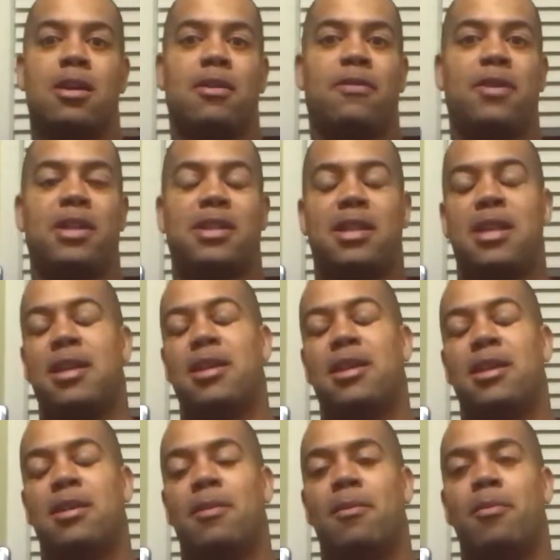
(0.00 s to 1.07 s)
fits
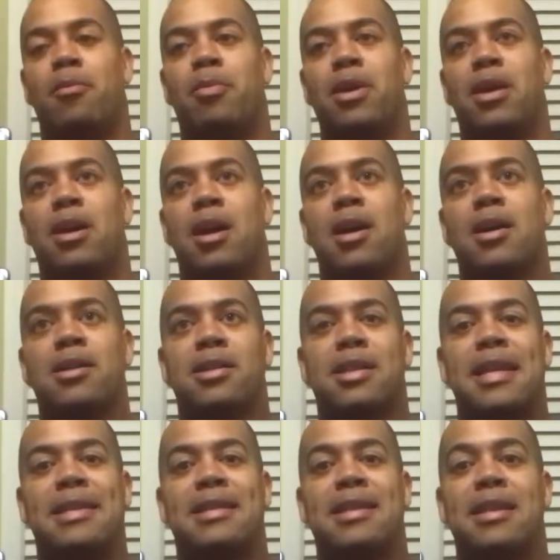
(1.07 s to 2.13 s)
in
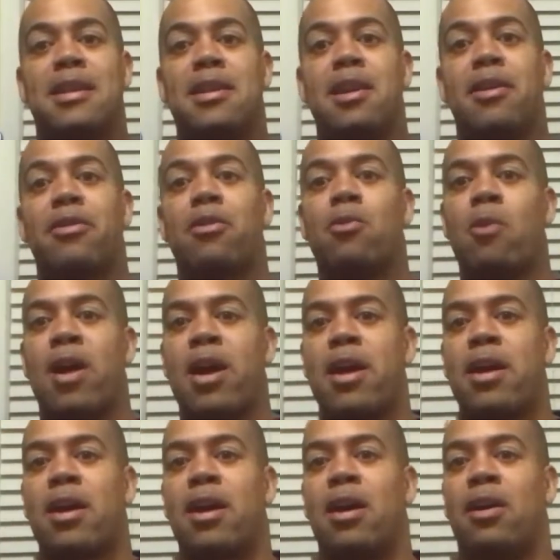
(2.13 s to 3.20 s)
because it's another
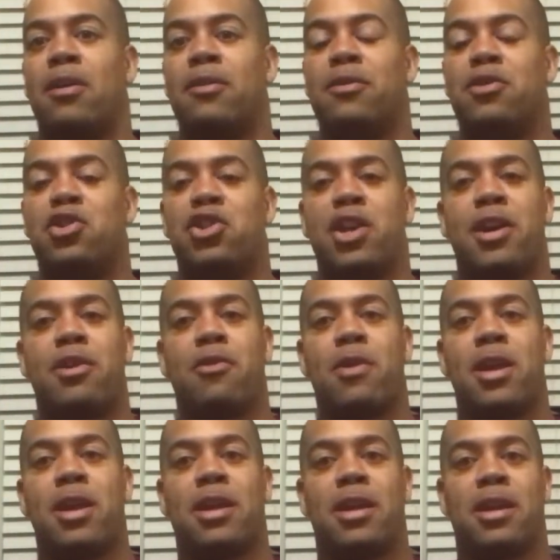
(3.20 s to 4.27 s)
way of
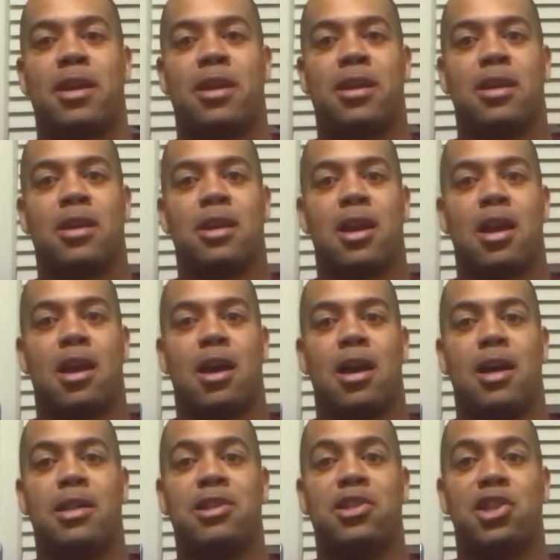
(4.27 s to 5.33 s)
generating
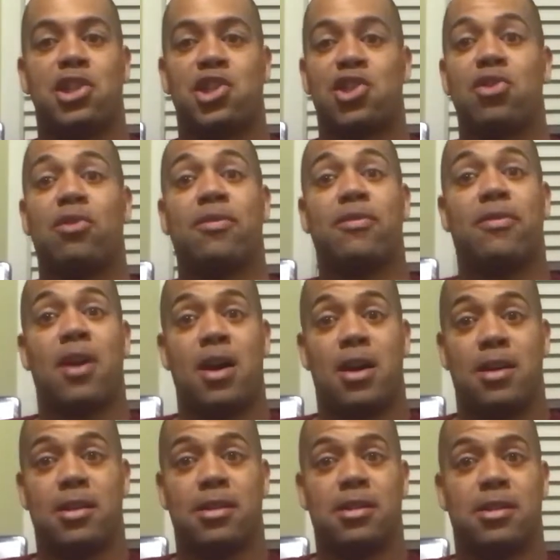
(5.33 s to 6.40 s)
additional
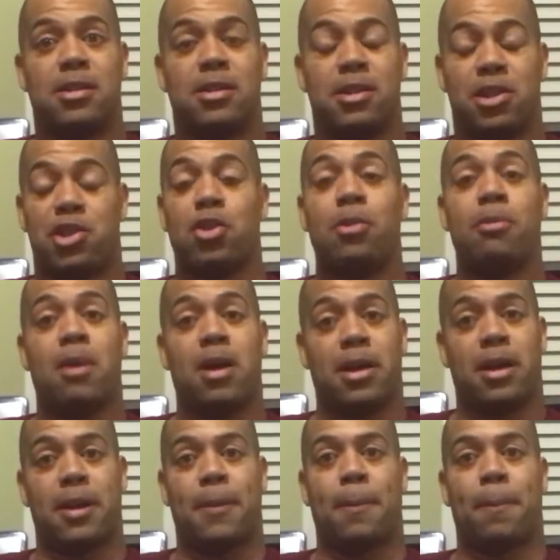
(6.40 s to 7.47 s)
funds, additional
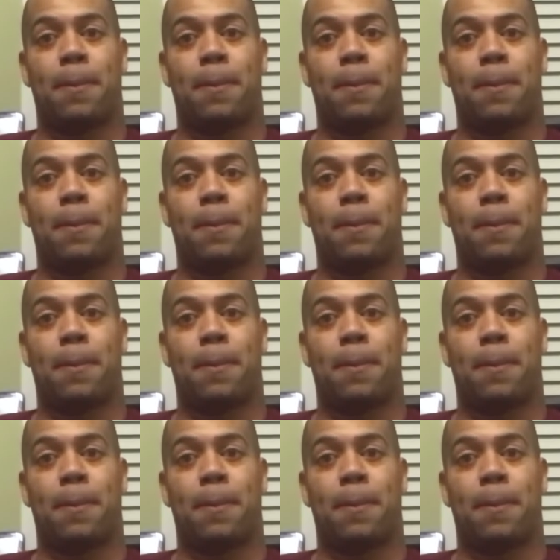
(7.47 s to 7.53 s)
money